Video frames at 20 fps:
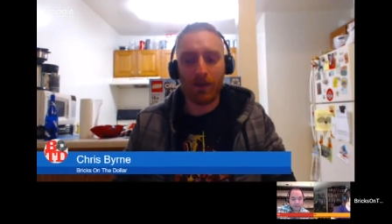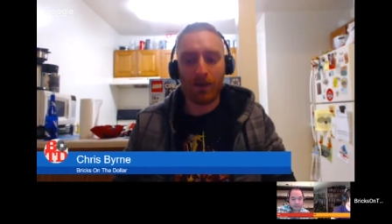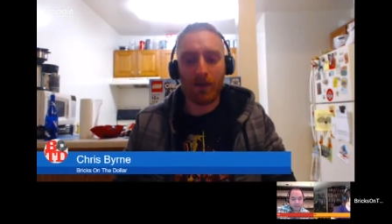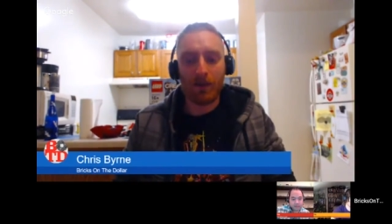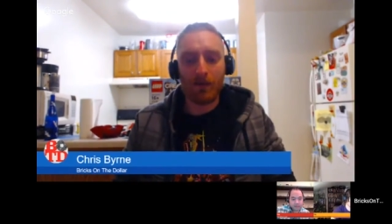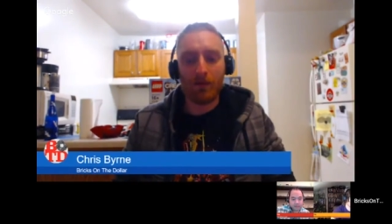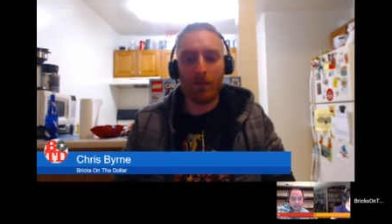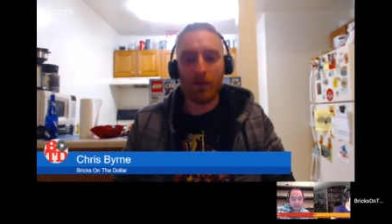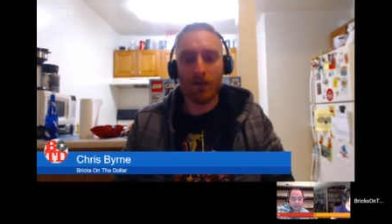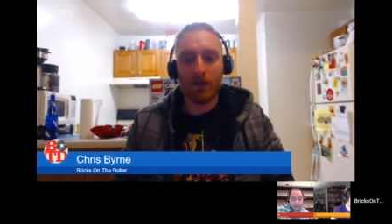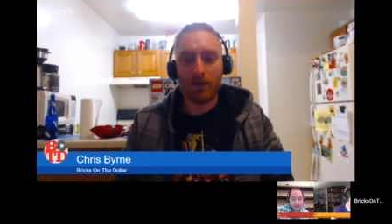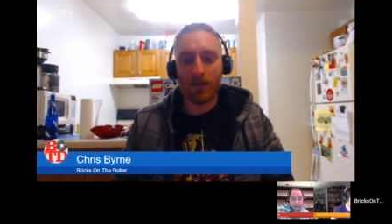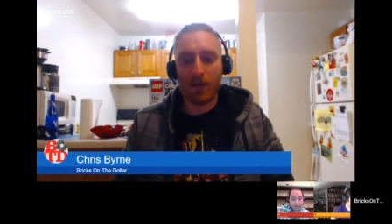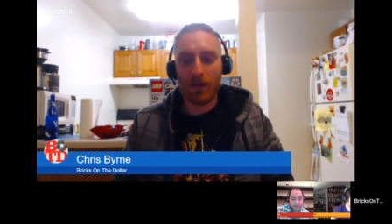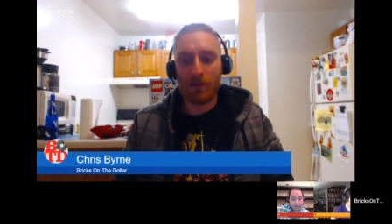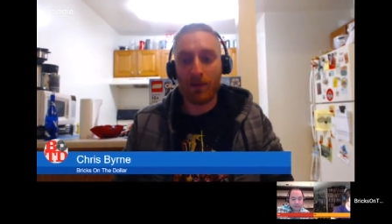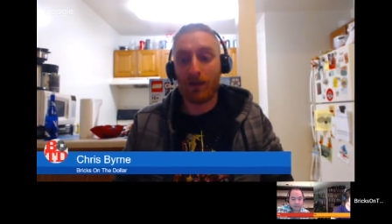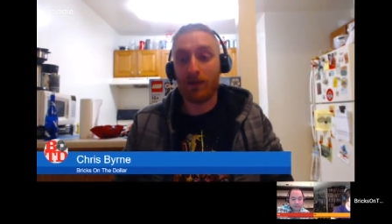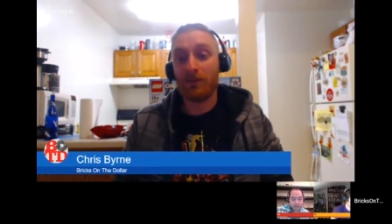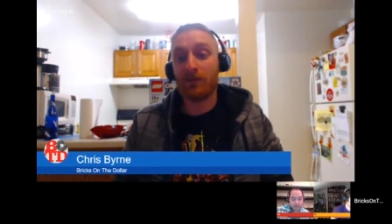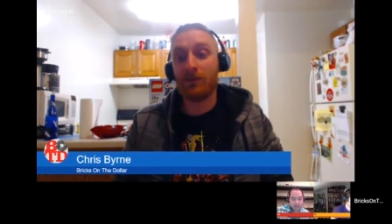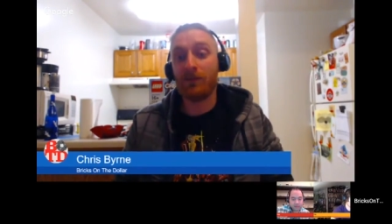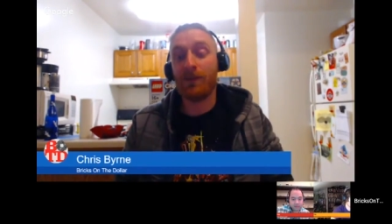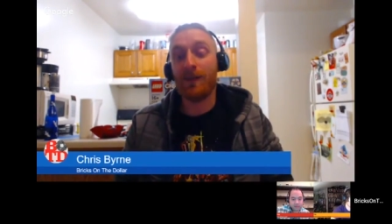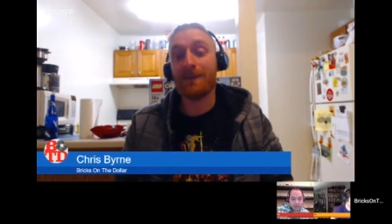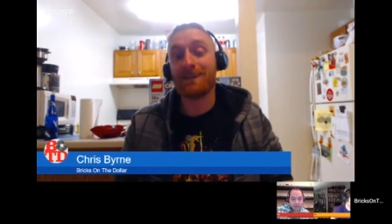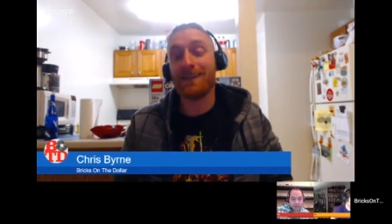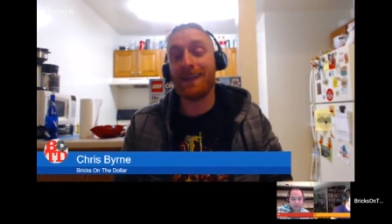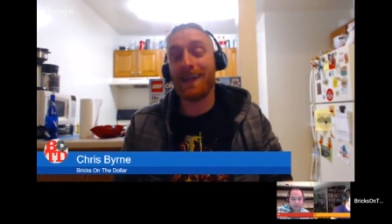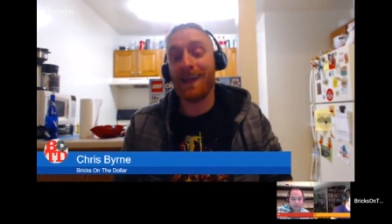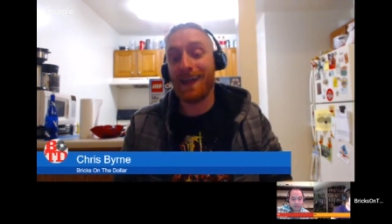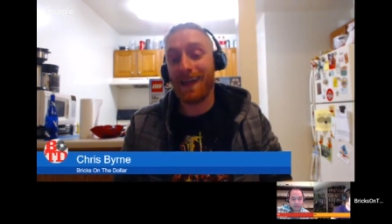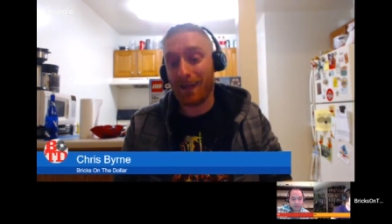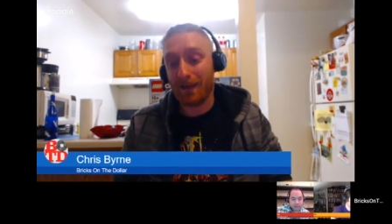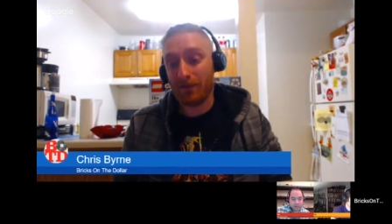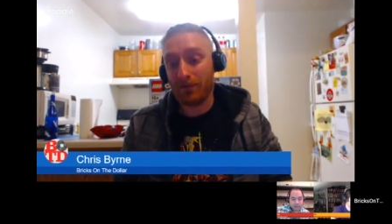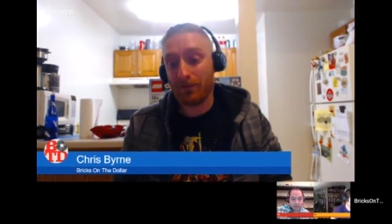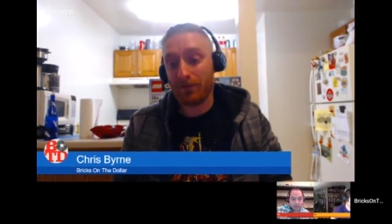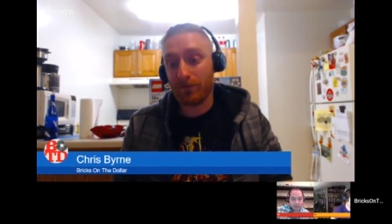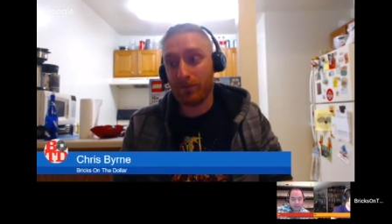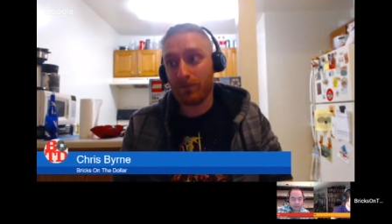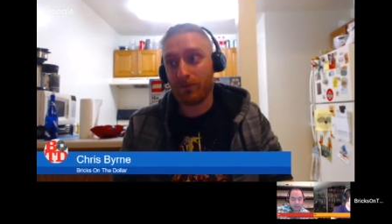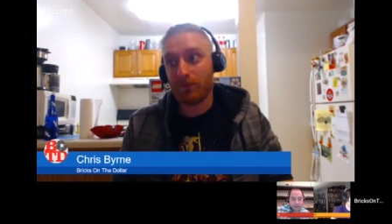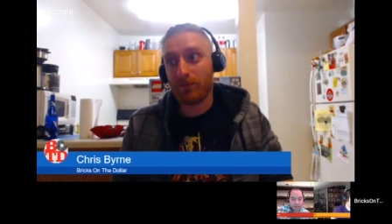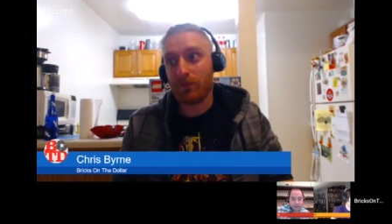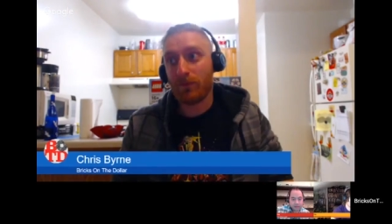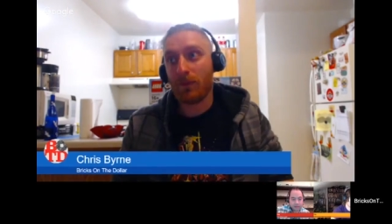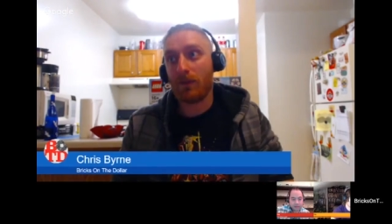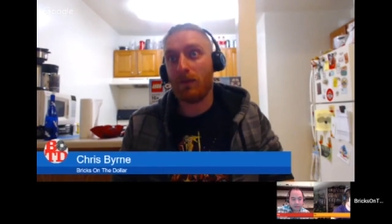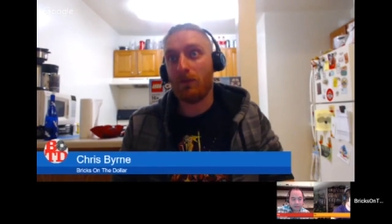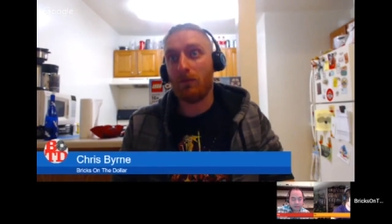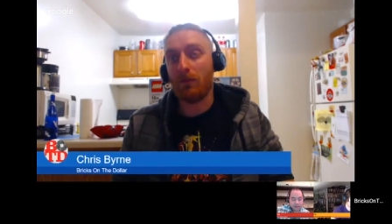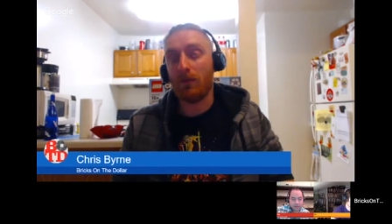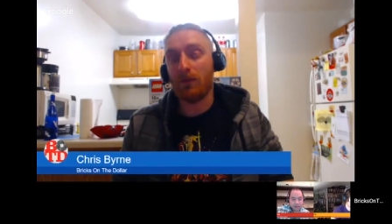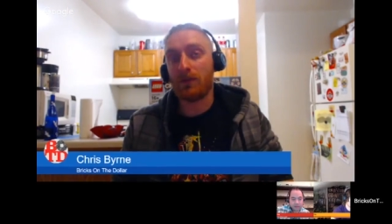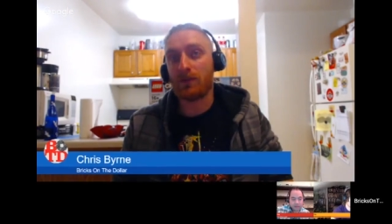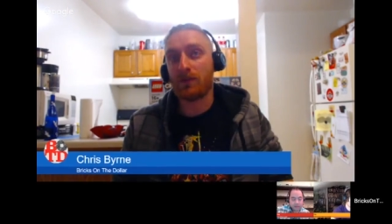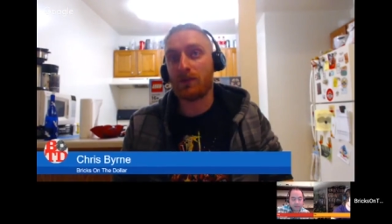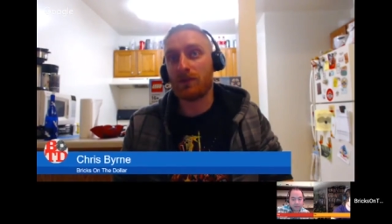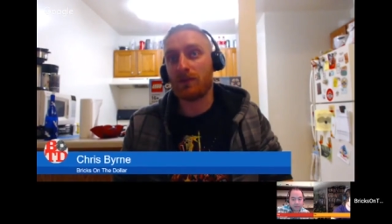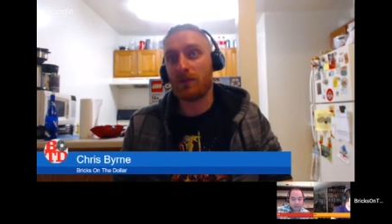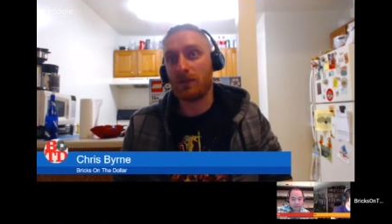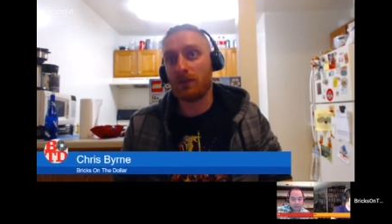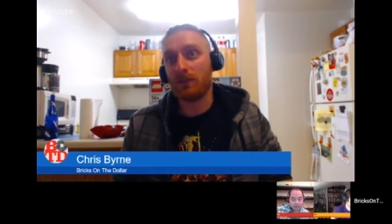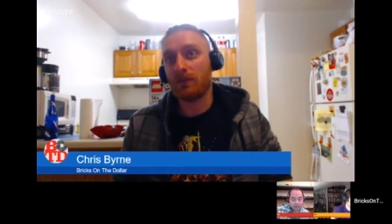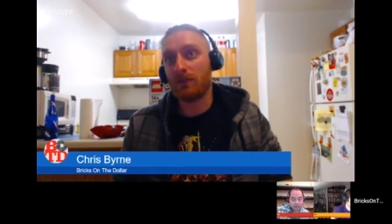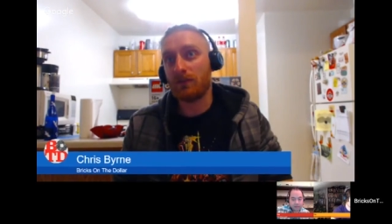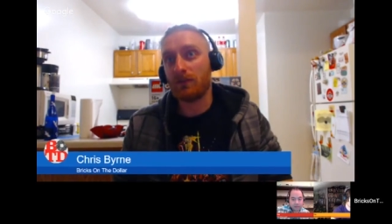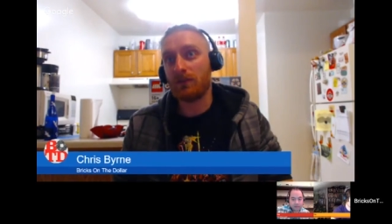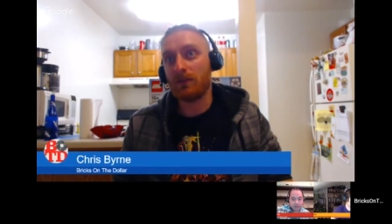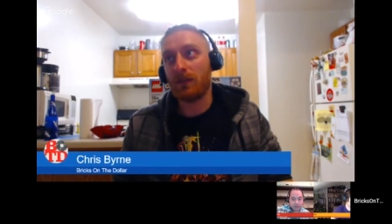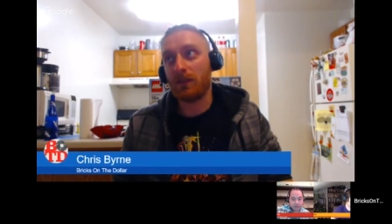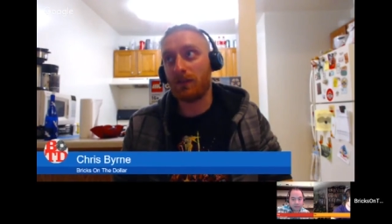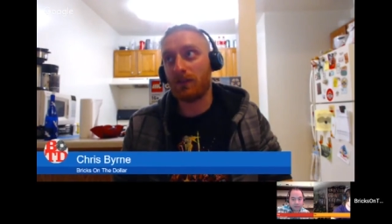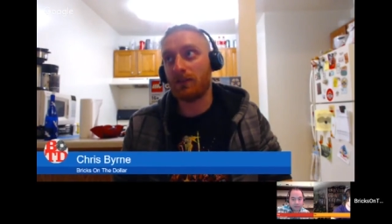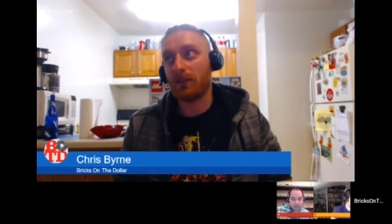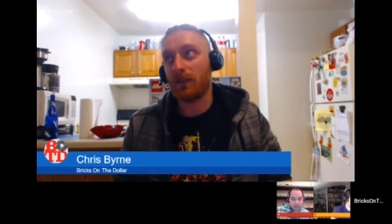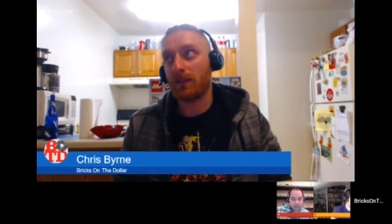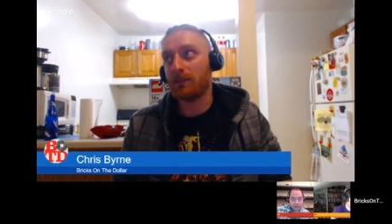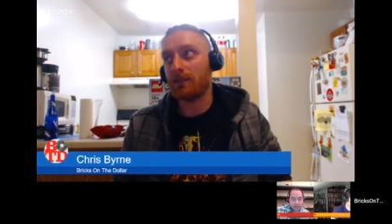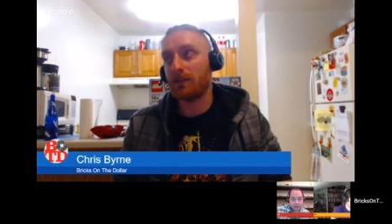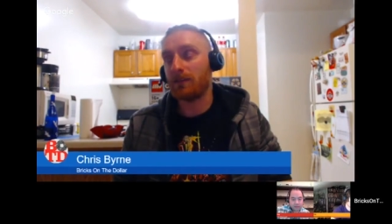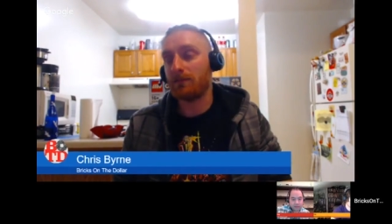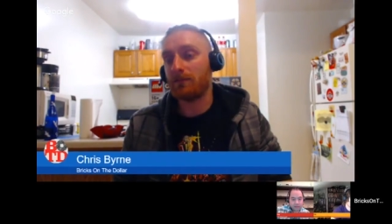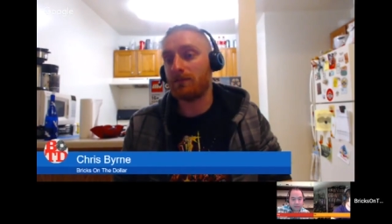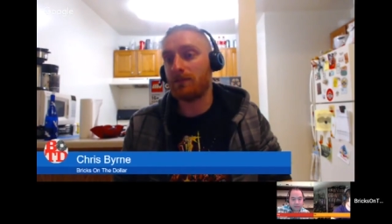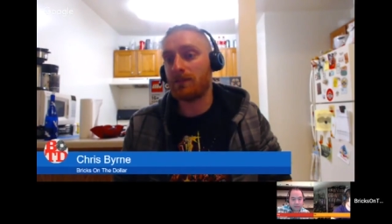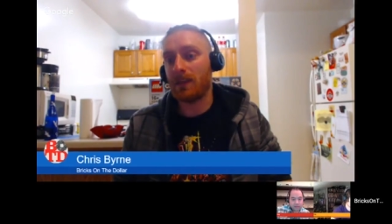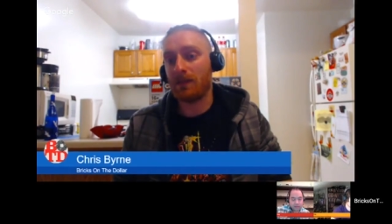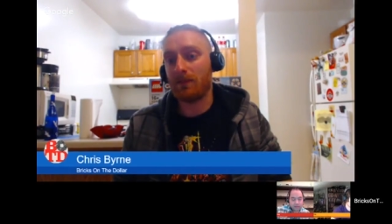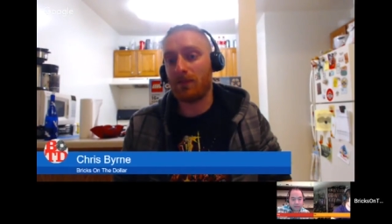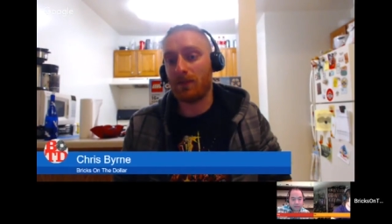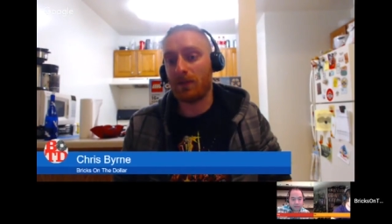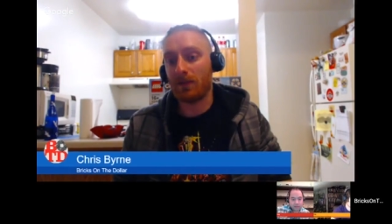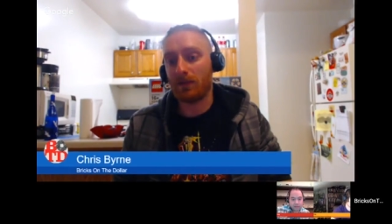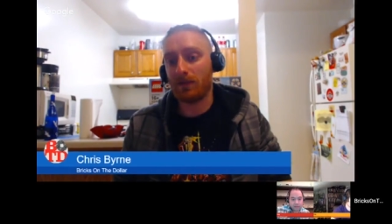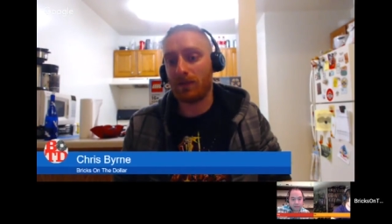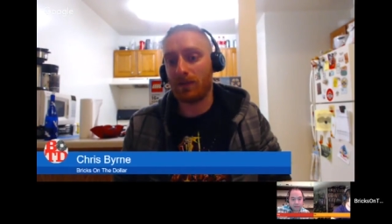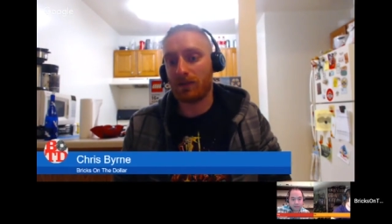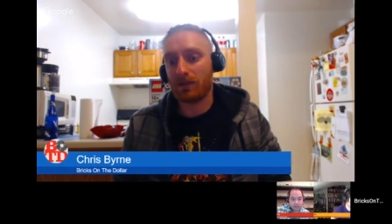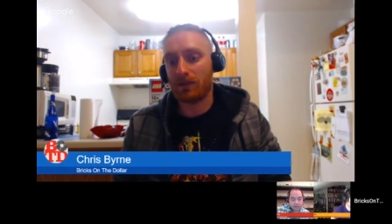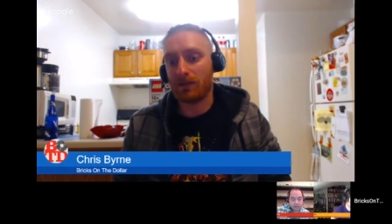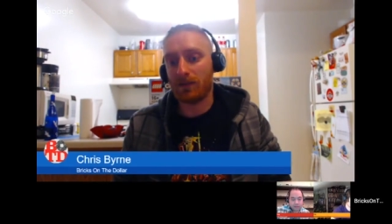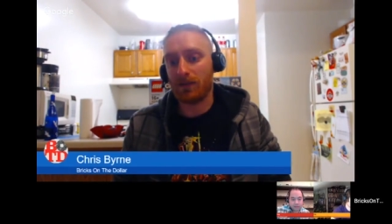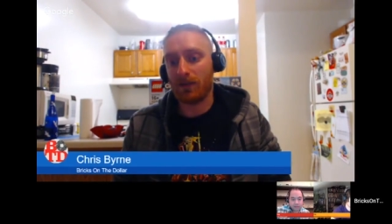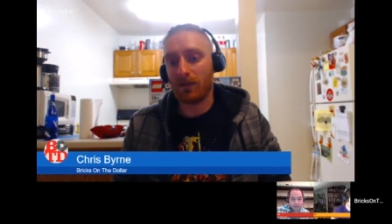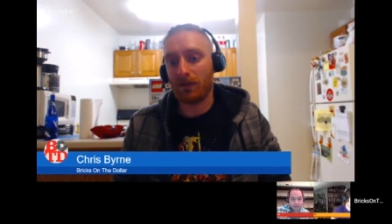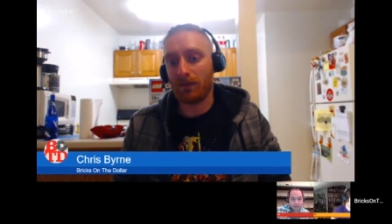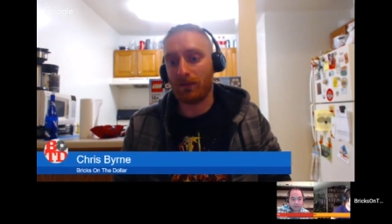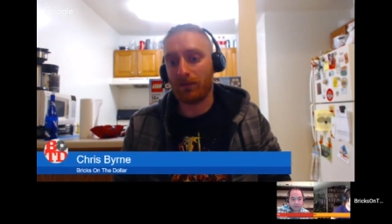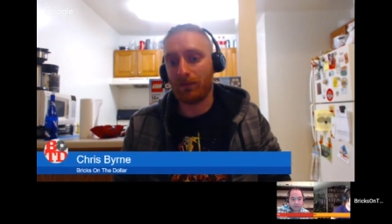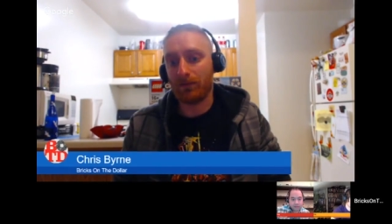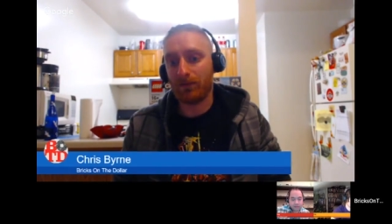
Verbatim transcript: But it came out in 2008, which I think that's the same year as the um,